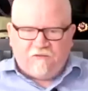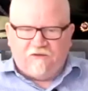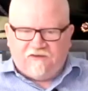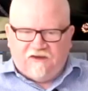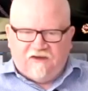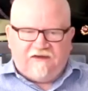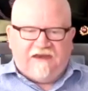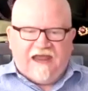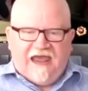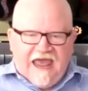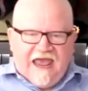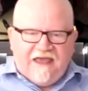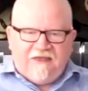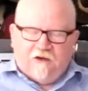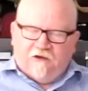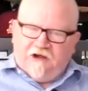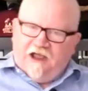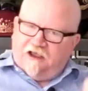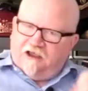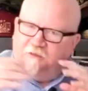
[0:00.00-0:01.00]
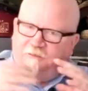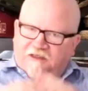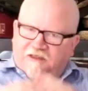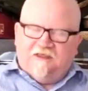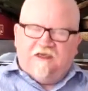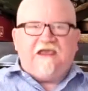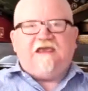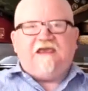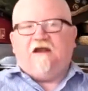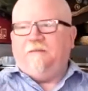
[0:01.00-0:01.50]
today, they're not going to be
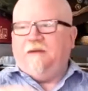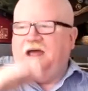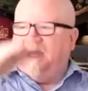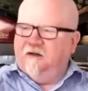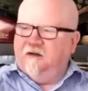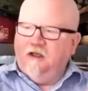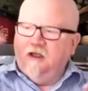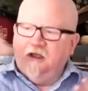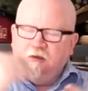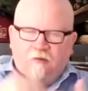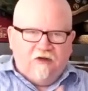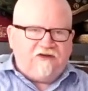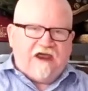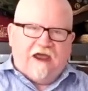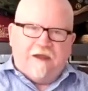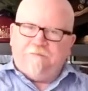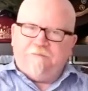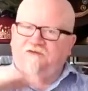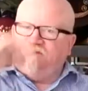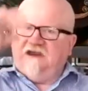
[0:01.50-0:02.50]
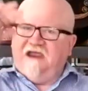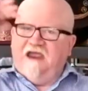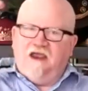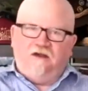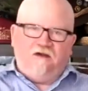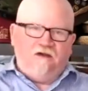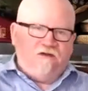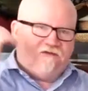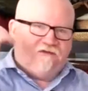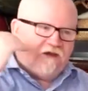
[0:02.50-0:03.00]
thinking about what type of
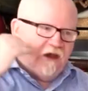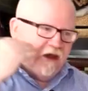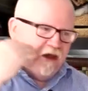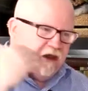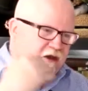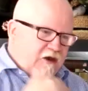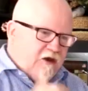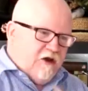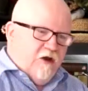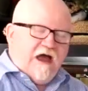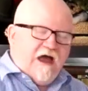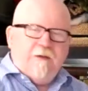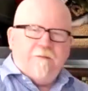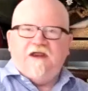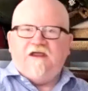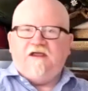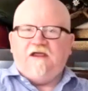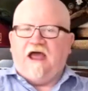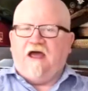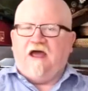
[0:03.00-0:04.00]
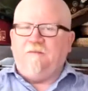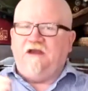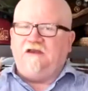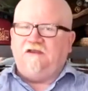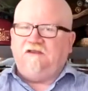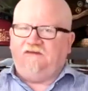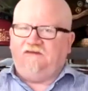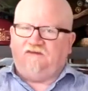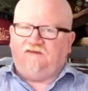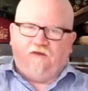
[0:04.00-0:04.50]
standards, how many
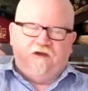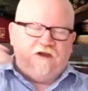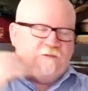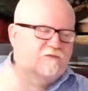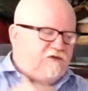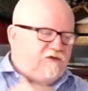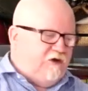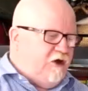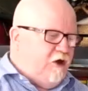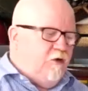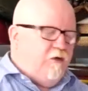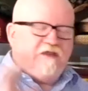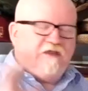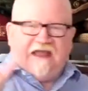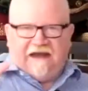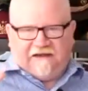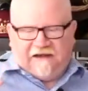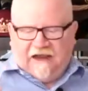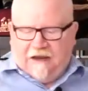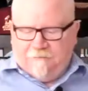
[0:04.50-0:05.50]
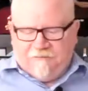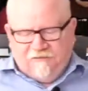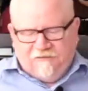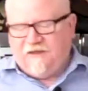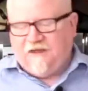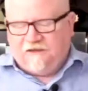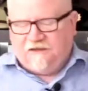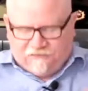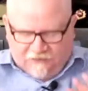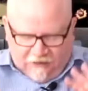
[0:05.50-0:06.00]
streams are going, that type of
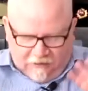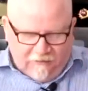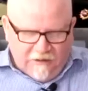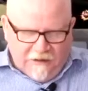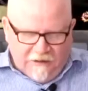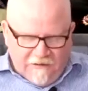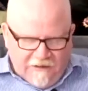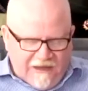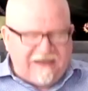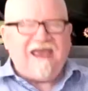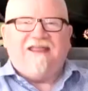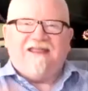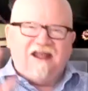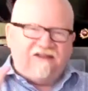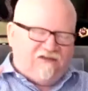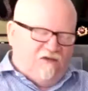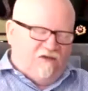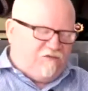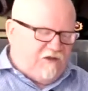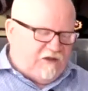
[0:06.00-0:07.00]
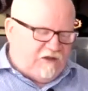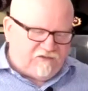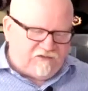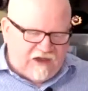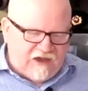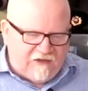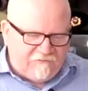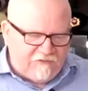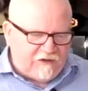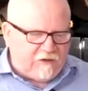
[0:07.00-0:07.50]
thing. So again, that's a
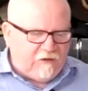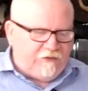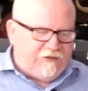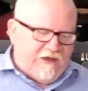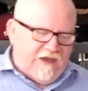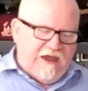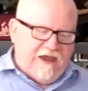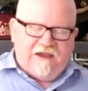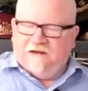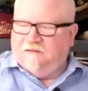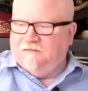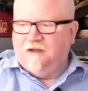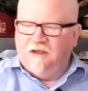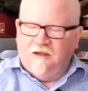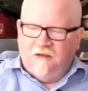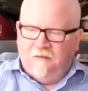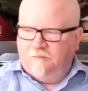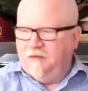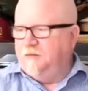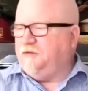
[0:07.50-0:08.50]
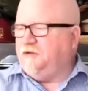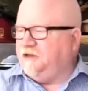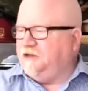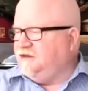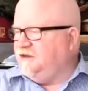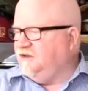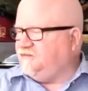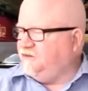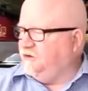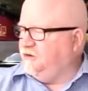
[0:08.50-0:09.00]
philosophical thing, and people can
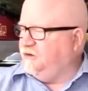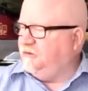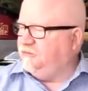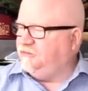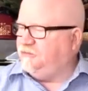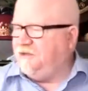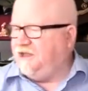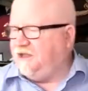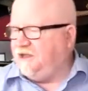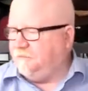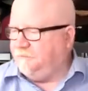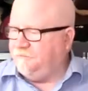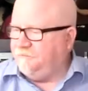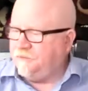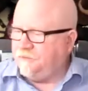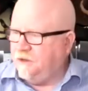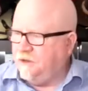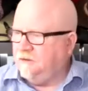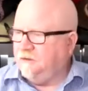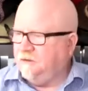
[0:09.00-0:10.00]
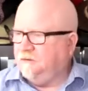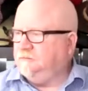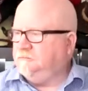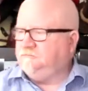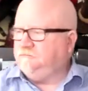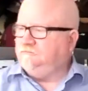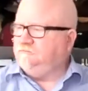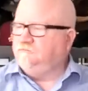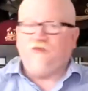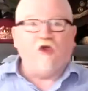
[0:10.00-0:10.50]
disagree with me, and
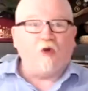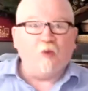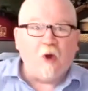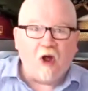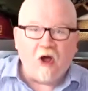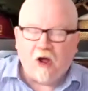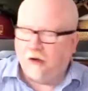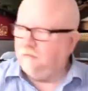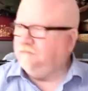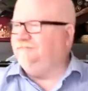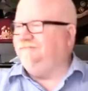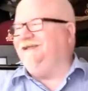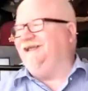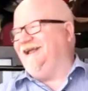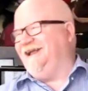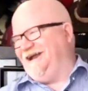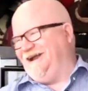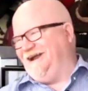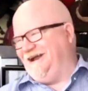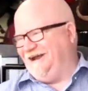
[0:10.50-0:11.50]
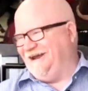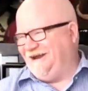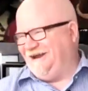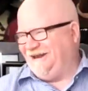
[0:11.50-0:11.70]
they're wrong. But